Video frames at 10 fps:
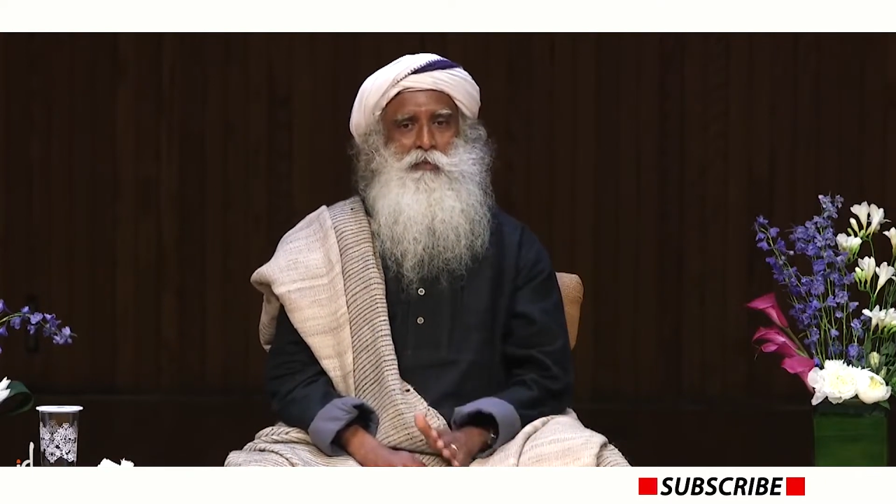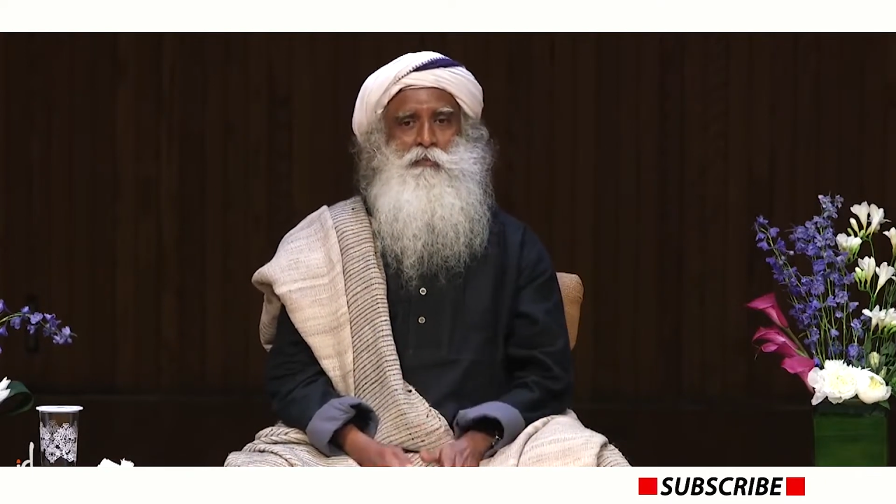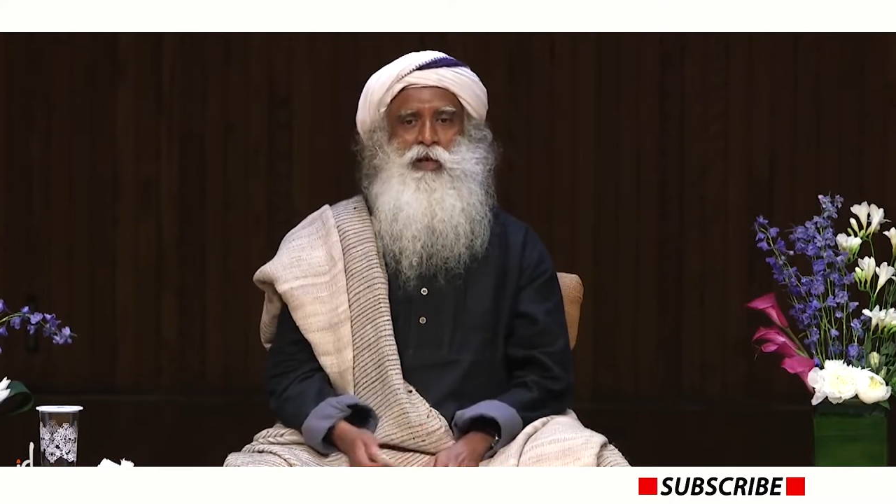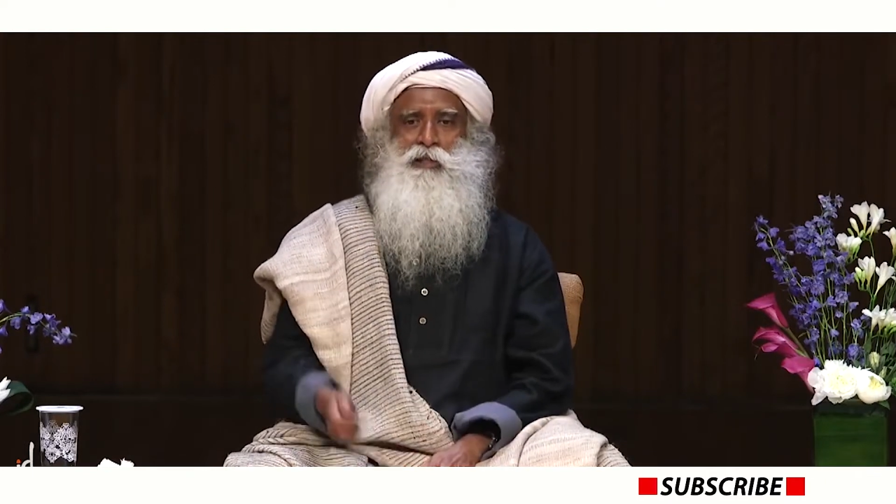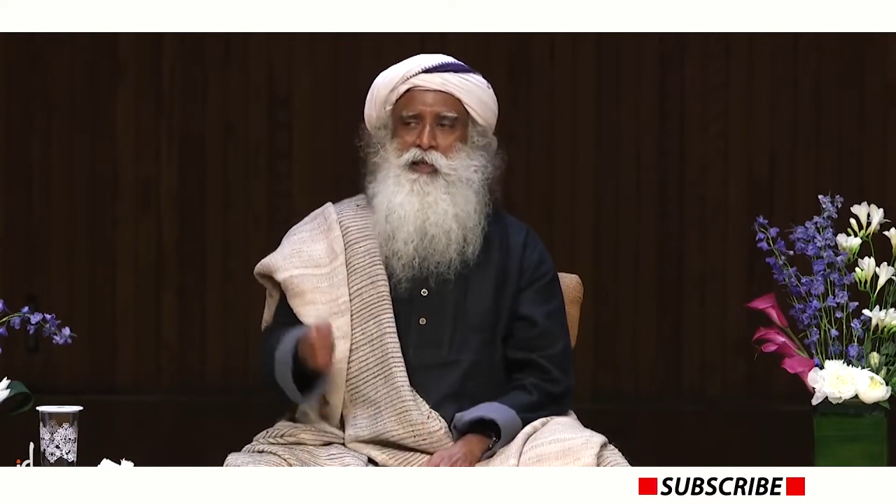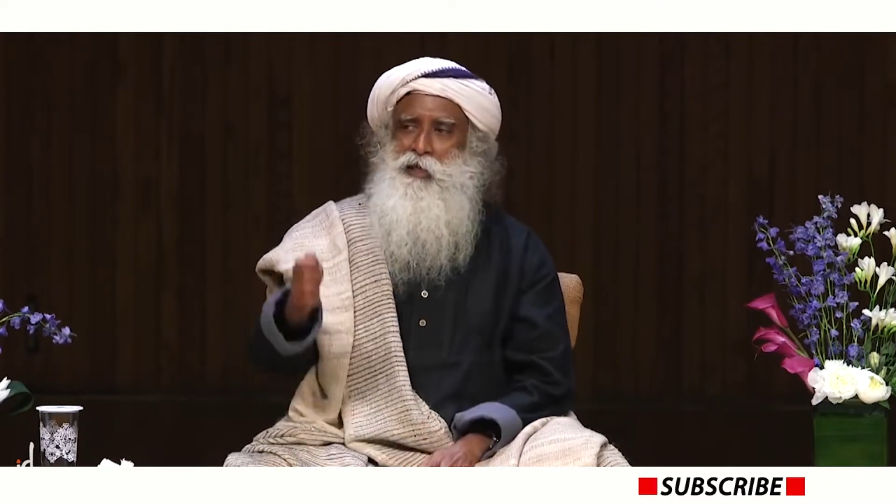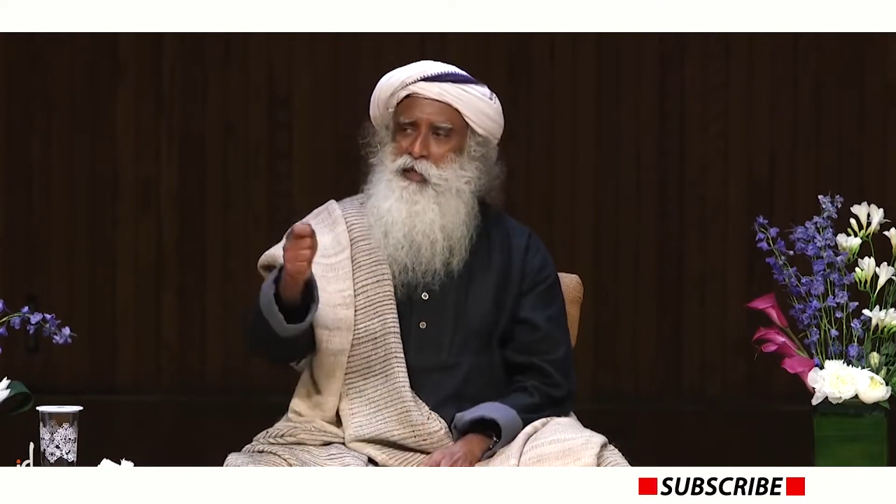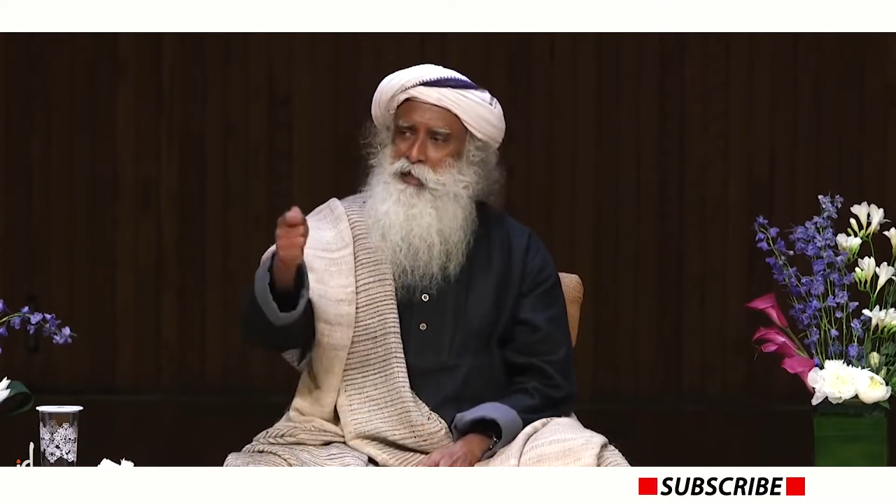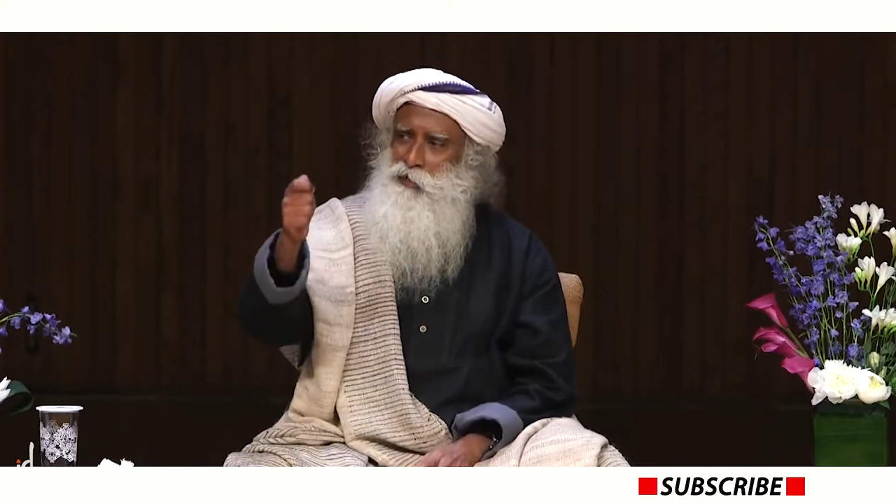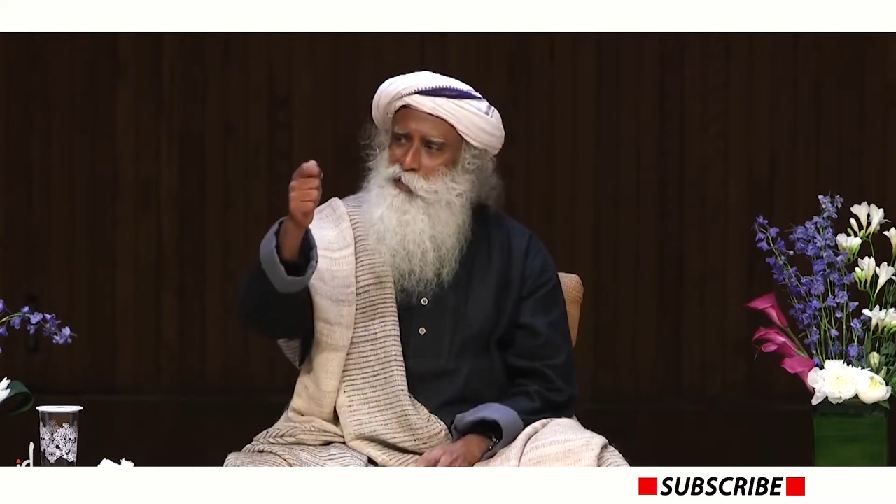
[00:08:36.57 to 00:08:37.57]
by the
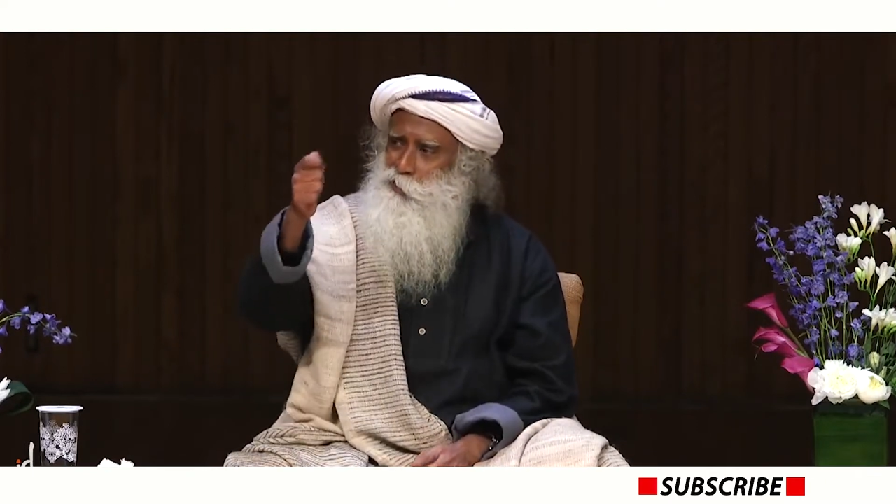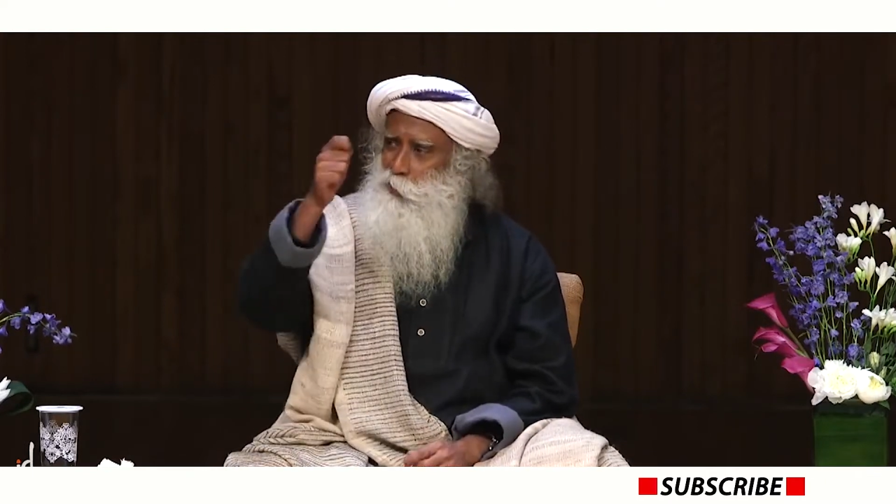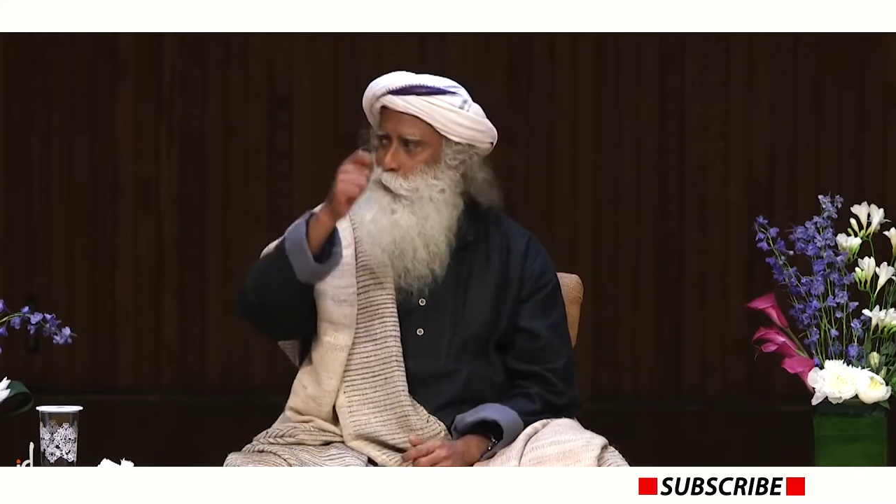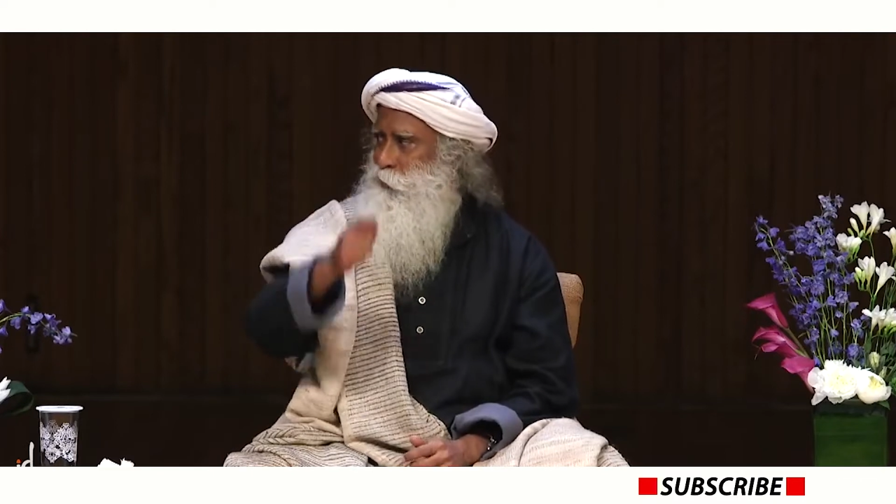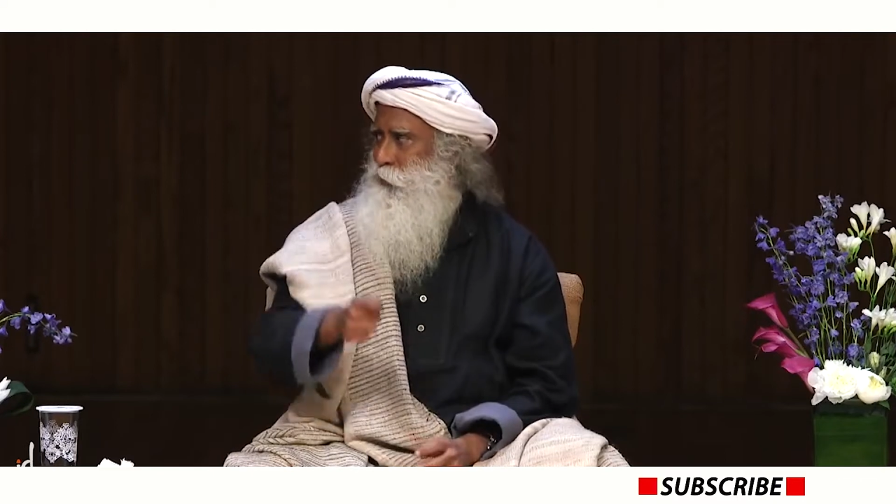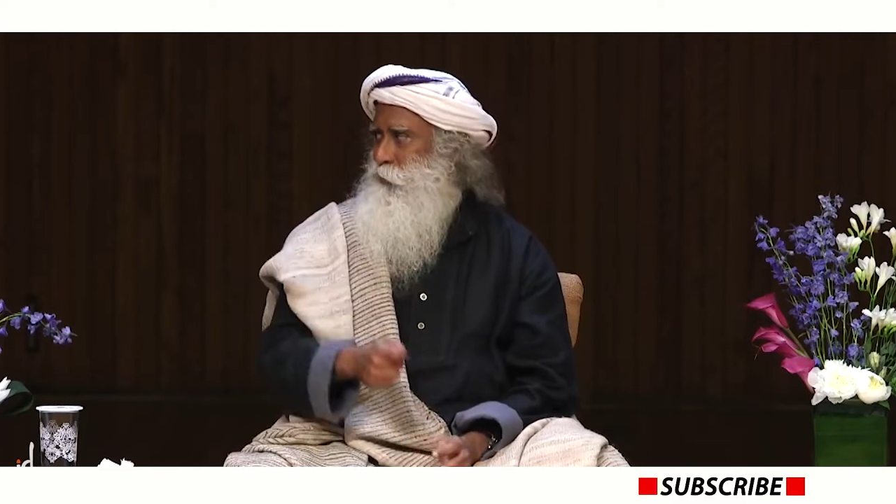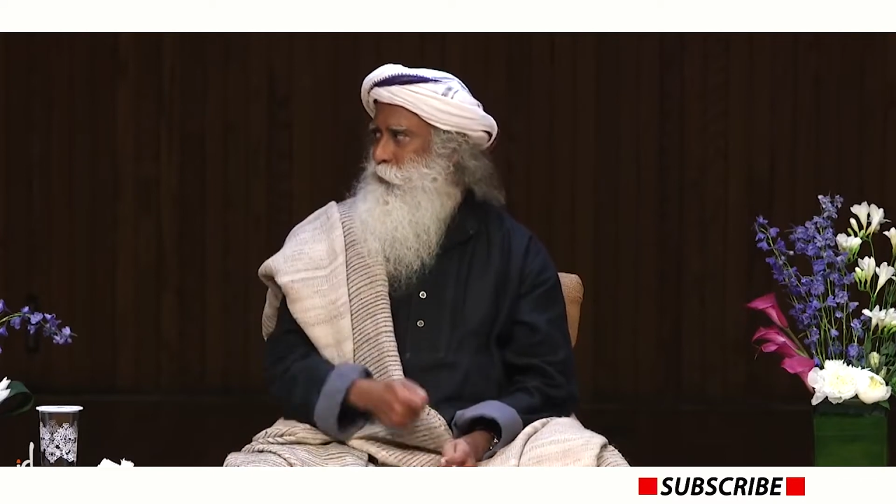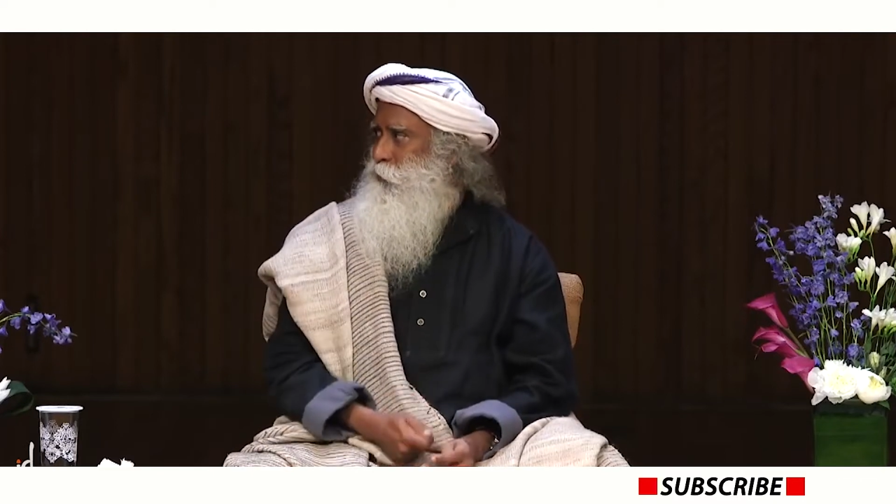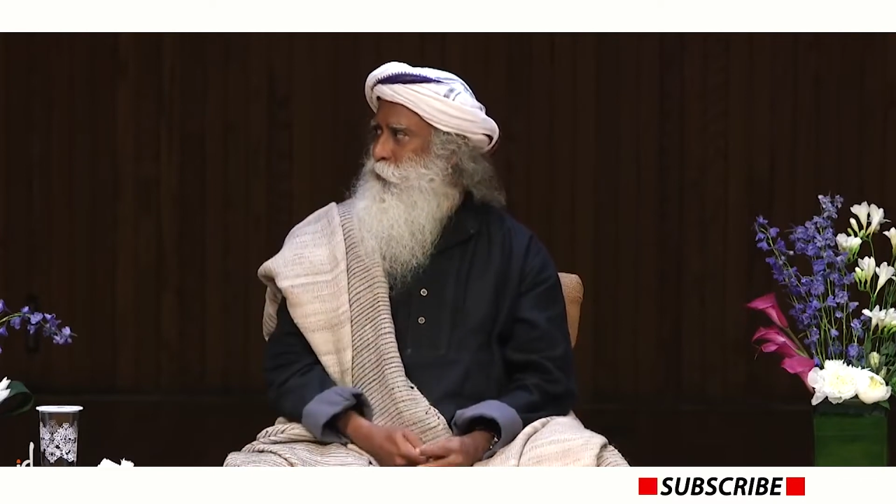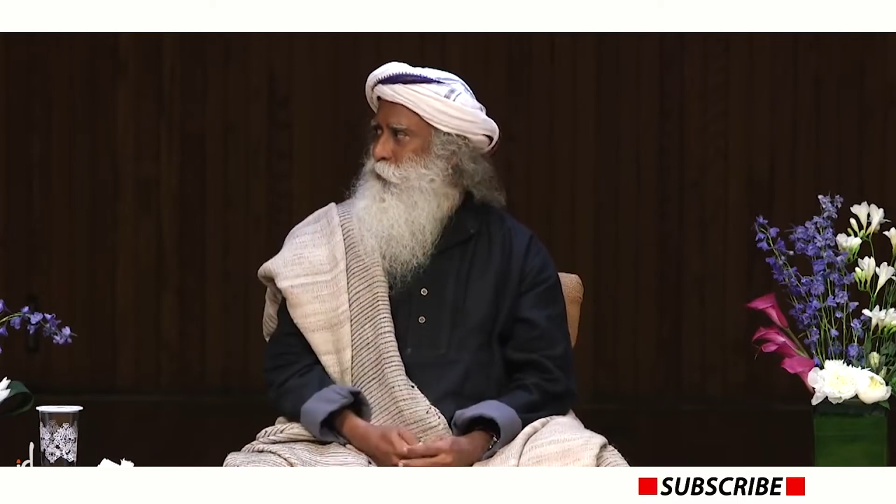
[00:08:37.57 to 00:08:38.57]
hand that holds
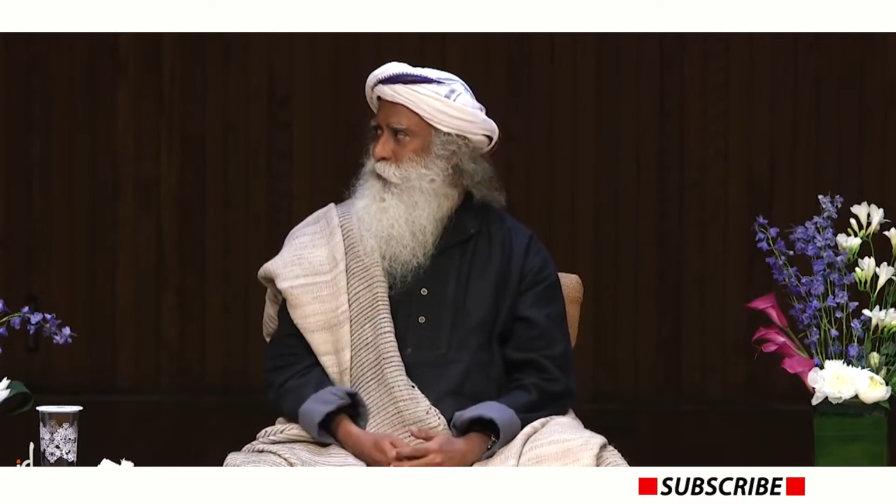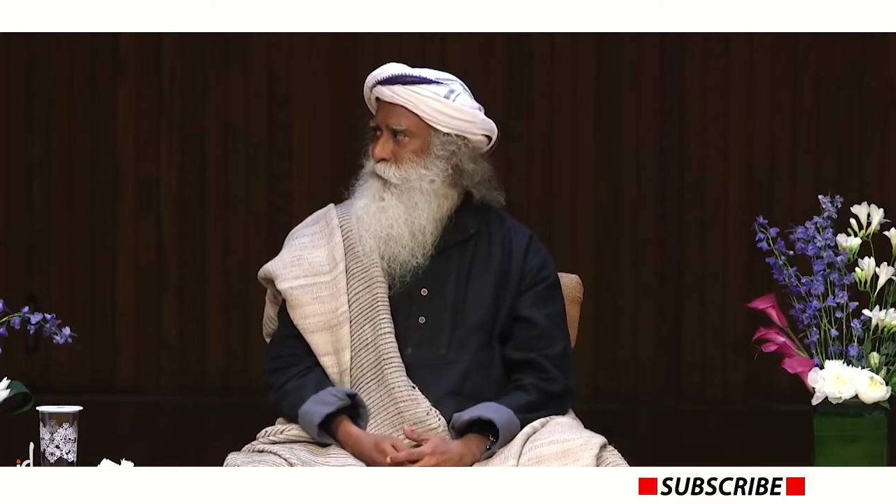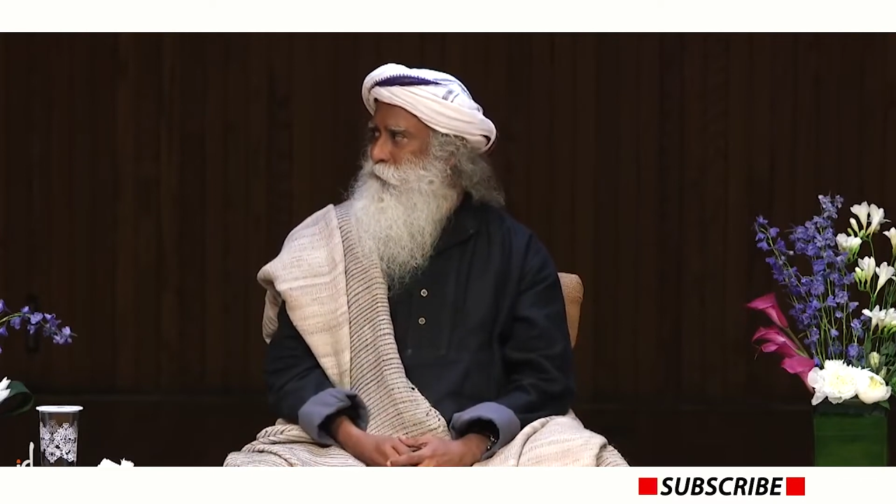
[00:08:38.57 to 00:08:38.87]
it, isn't it?